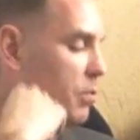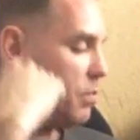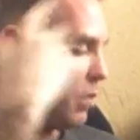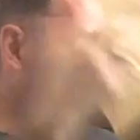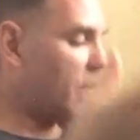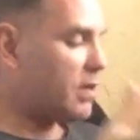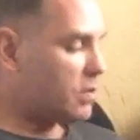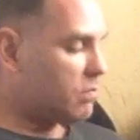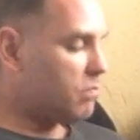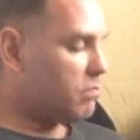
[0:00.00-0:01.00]
Well, when I
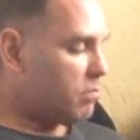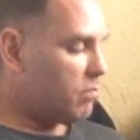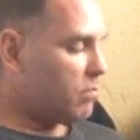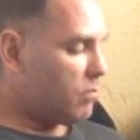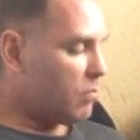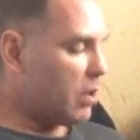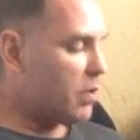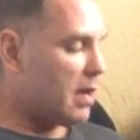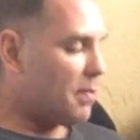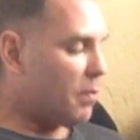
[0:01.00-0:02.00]

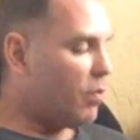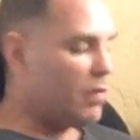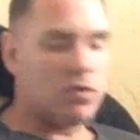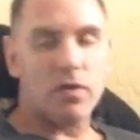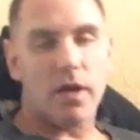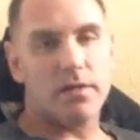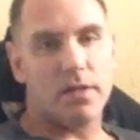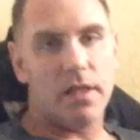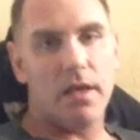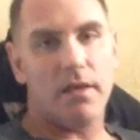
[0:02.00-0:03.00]
loaded up a moving truck to
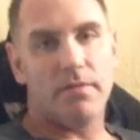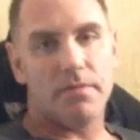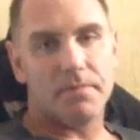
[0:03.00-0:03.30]
leave,